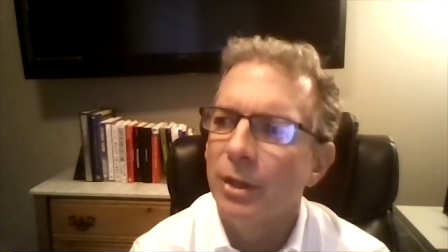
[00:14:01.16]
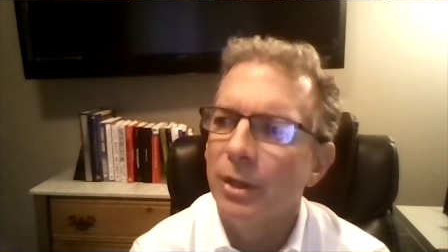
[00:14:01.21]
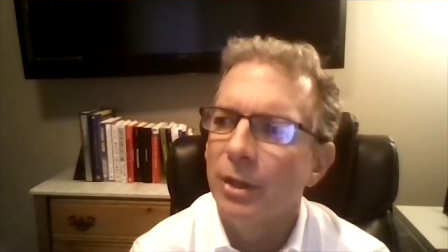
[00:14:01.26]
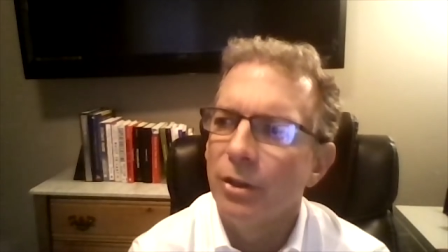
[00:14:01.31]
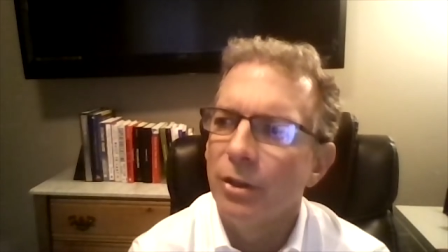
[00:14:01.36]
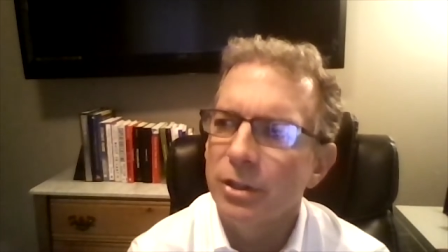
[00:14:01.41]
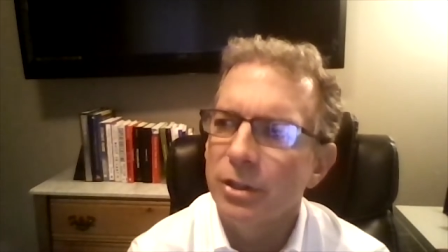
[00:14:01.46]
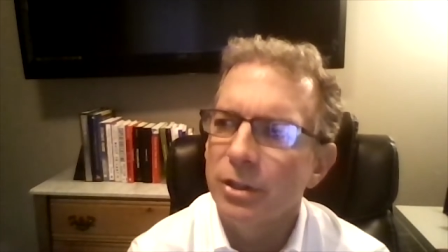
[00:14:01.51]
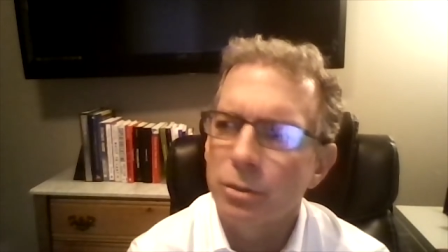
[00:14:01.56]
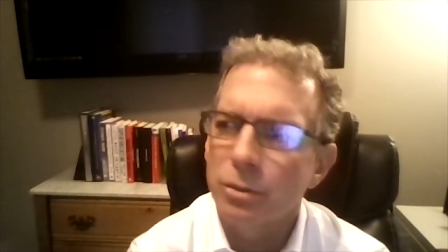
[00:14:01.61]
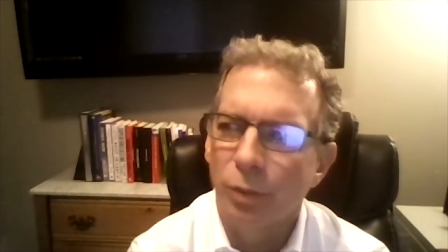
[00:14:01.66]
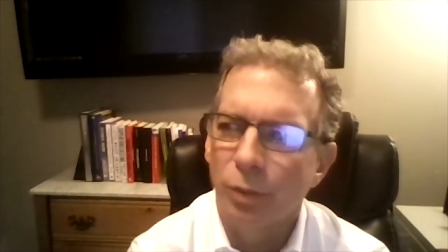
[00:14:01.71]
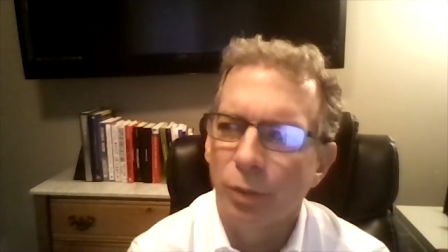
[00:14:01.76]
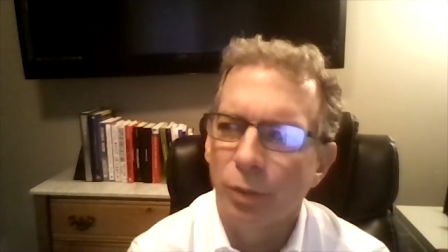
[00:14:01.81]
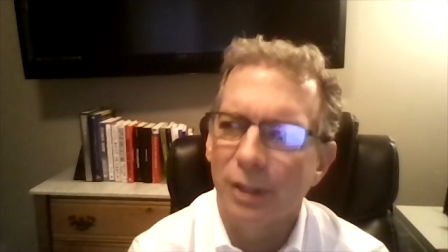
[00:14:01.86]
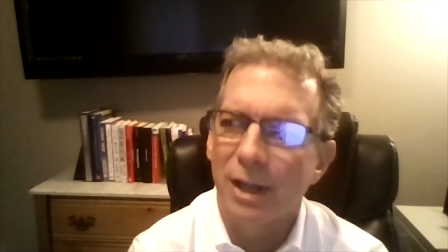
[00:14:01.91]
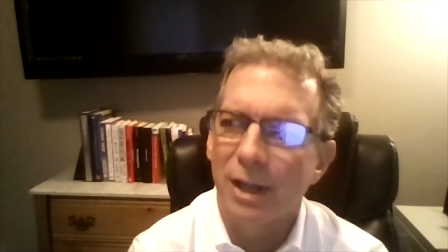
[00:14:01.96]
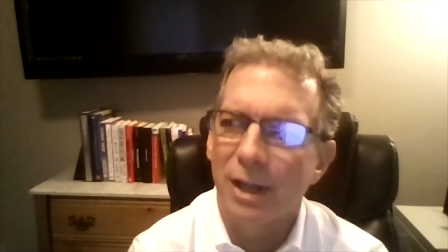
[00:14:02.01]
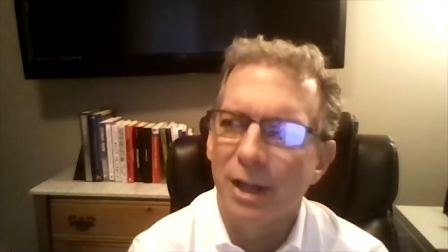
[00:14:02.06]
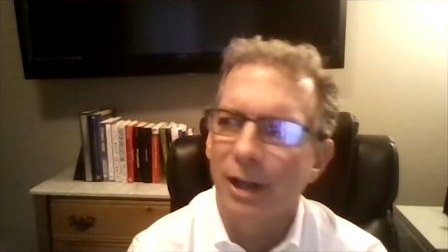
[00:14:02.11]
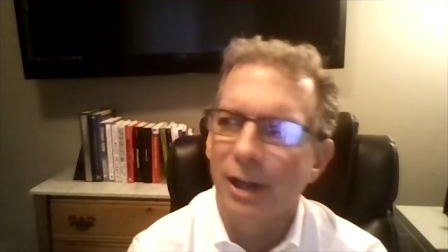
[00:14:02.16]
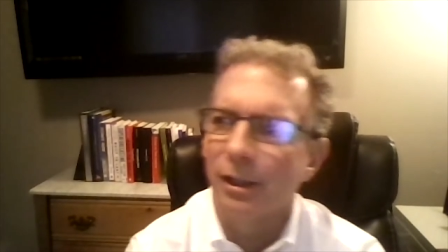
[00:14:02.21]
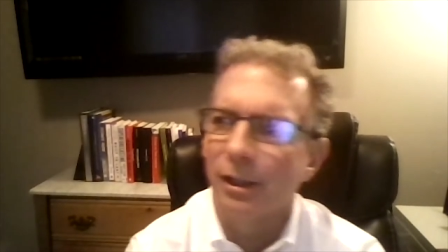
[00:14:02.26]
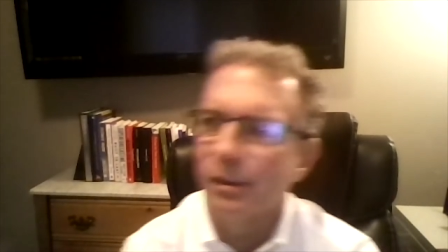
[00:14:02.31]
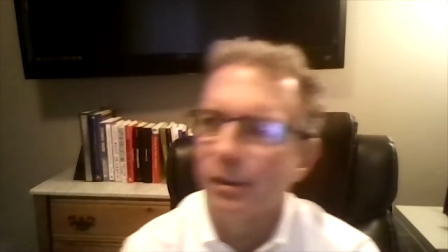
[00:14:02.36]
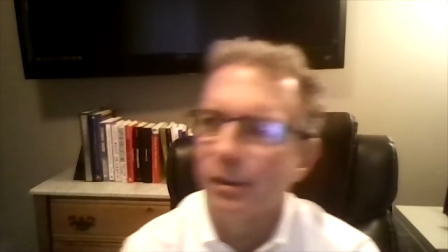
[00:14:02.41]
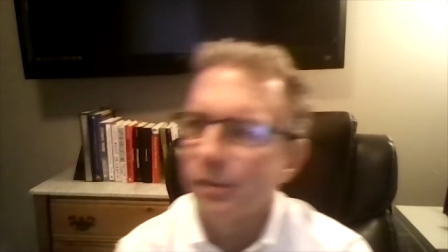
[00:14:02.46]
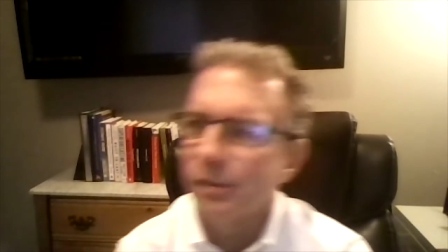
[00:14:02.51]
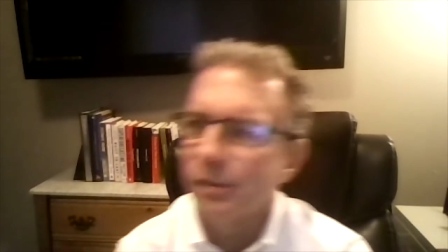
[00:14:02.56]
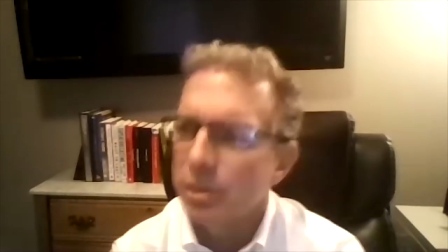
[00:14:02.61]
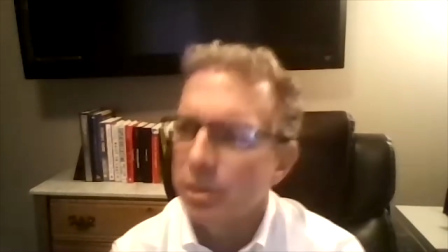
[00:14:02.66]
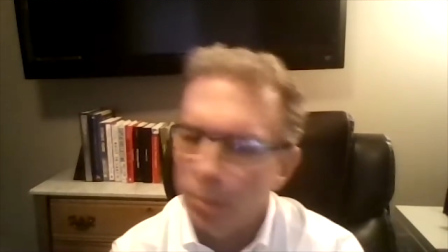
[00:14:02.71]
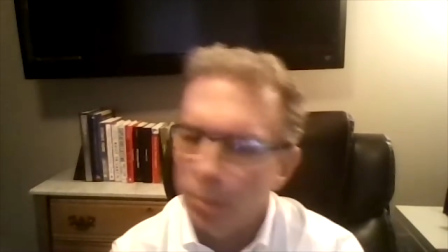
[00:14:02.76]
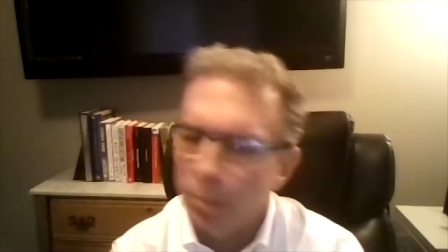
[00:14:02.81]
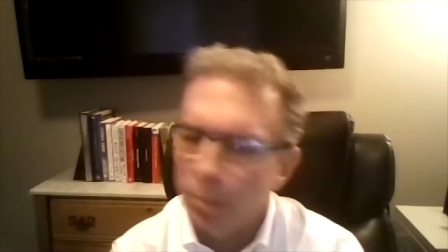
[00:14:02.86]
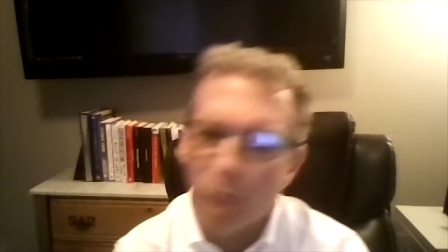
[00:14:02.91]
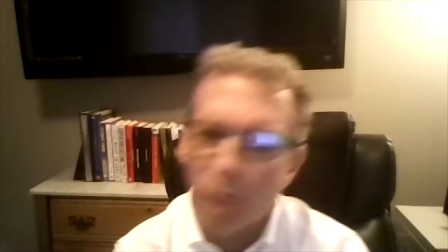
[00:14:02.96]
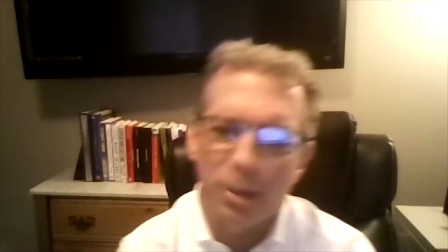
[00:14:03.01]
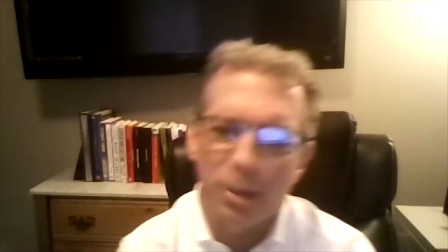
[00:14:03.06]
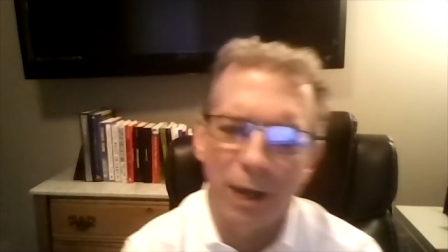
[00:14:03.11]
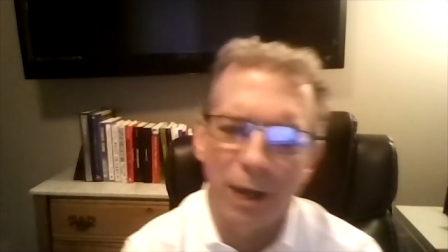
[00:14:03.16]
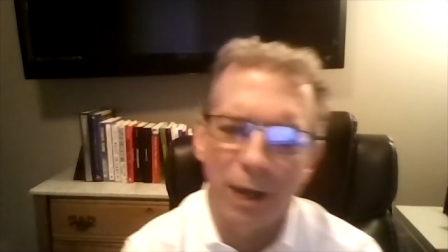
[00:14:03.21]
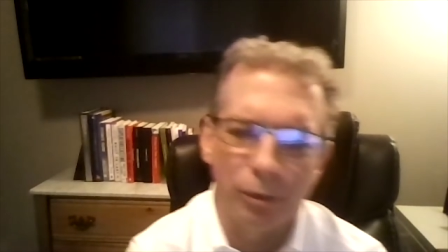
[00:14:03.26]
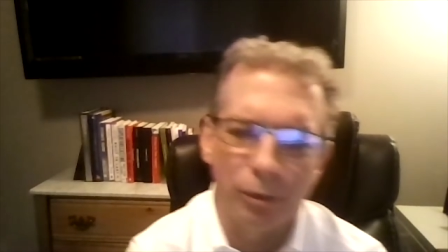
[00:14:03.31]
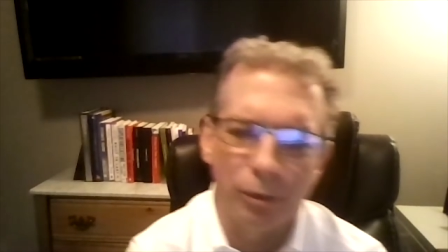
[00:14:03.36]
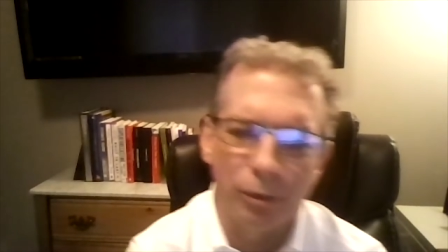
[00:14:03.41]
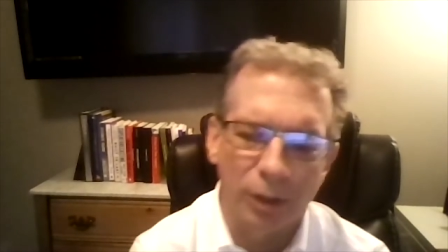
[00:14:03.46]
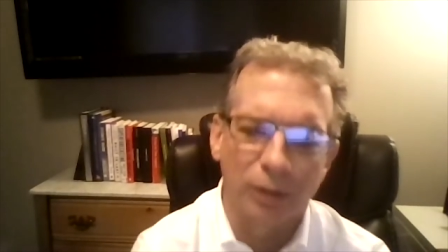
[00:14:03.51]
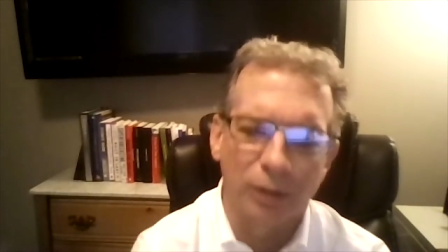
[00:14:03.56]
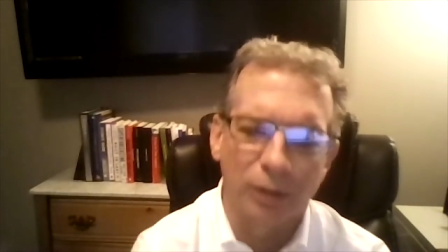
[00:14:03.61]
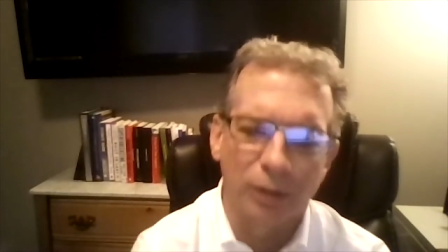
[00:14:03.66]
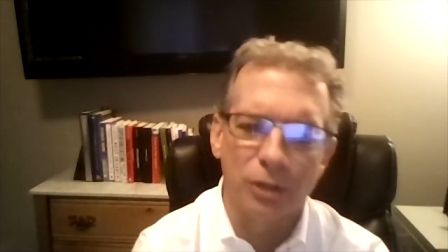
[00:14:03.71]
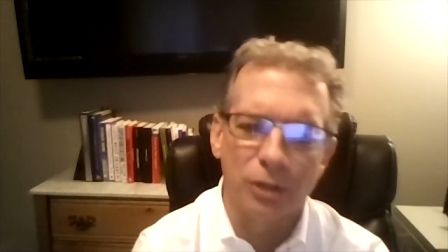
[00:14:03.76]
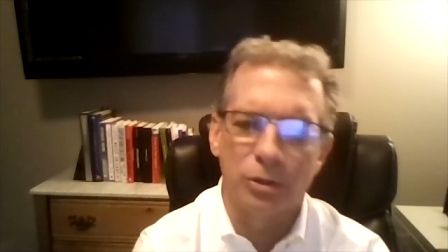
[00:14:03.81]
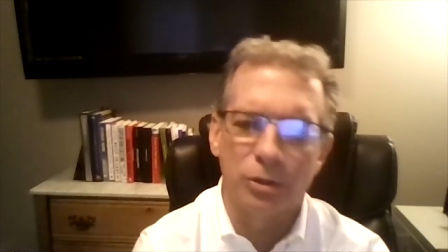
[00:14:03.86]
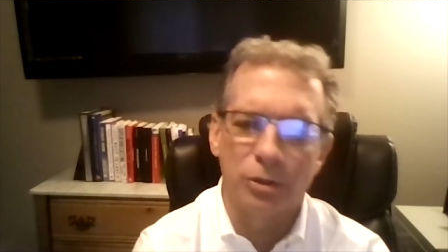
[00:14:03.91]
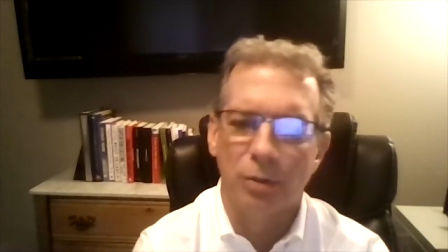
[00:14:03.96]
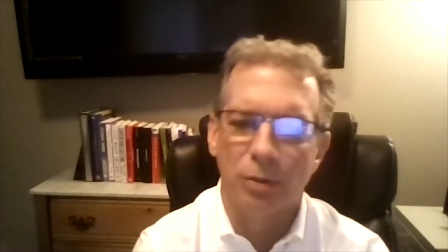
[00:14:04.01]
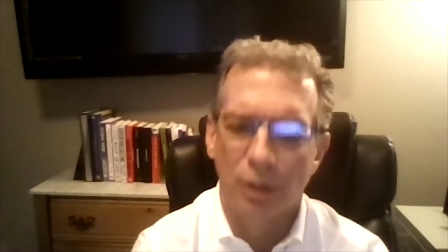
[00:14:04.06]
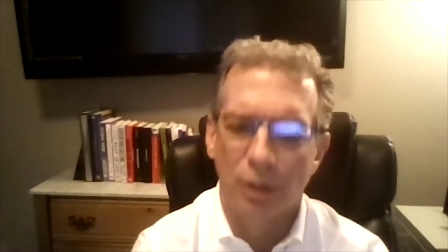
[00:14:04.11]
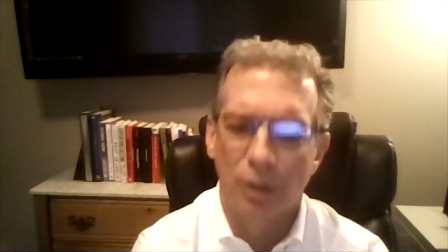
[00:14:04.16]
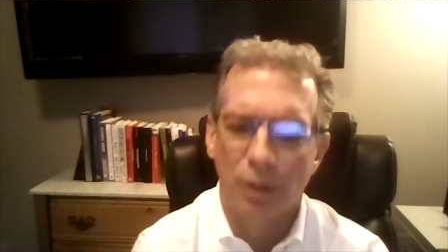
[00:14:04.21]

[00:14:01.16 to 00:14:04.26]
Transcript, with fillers: This is really not this part pattern recognition,